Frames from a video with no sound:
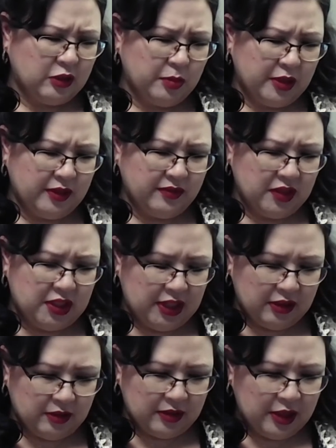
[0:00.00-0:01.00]
bit of a
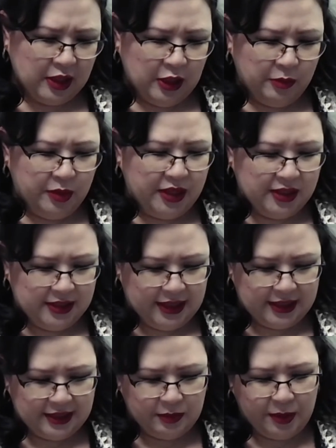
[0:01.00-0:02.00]
tail, because
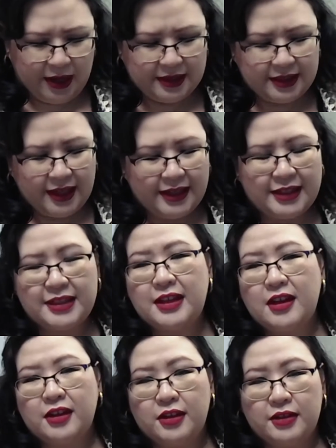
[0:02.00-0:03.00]
that's the back side. Is
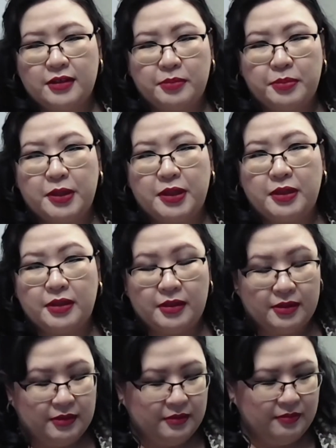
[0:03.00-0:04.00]
not going to be
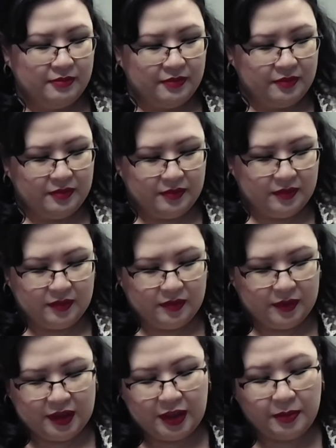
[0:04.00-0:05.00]

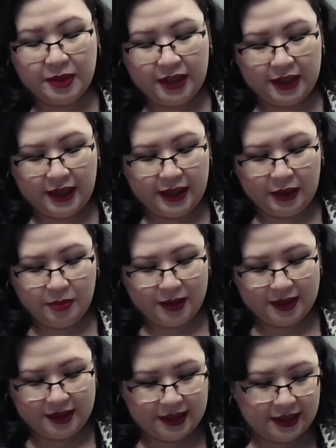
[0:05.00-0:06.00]
something that
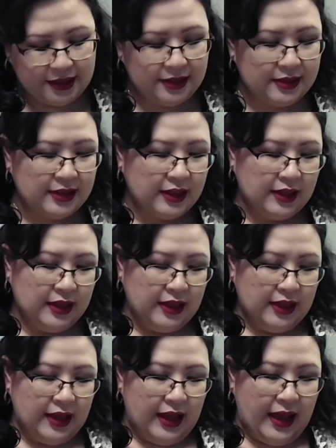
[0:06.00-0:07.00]
anybody sees.
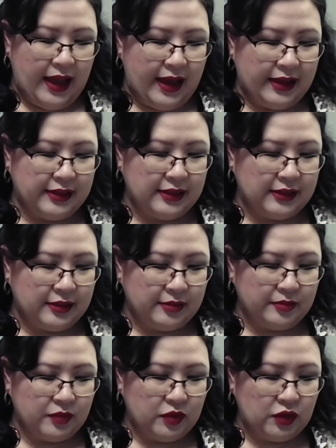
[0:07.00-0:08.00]

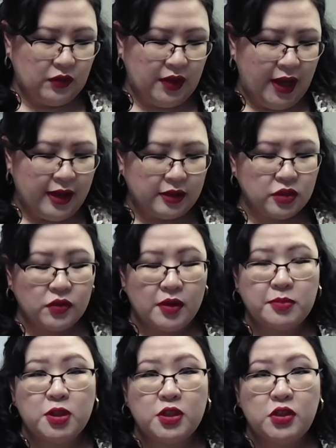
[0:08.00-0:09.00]
And so
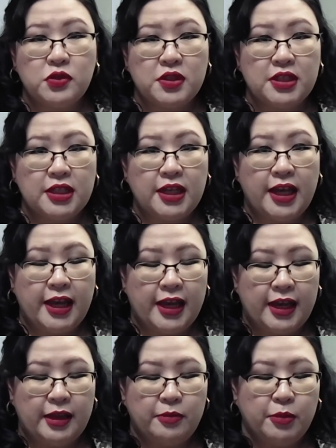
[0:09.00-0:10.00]
I'm just using
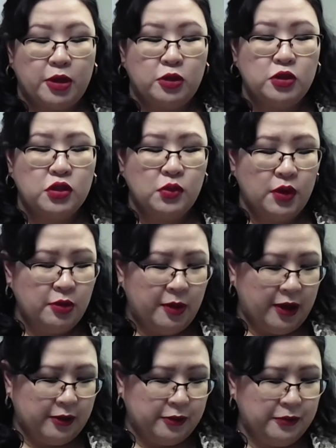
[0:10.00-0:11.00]
a mitered square
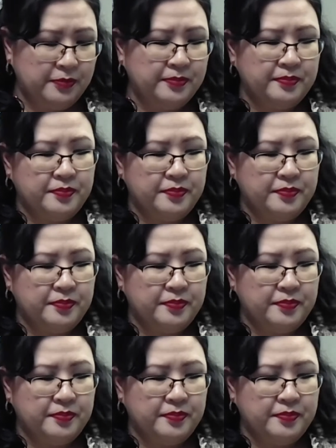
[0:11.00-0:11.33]
pattern.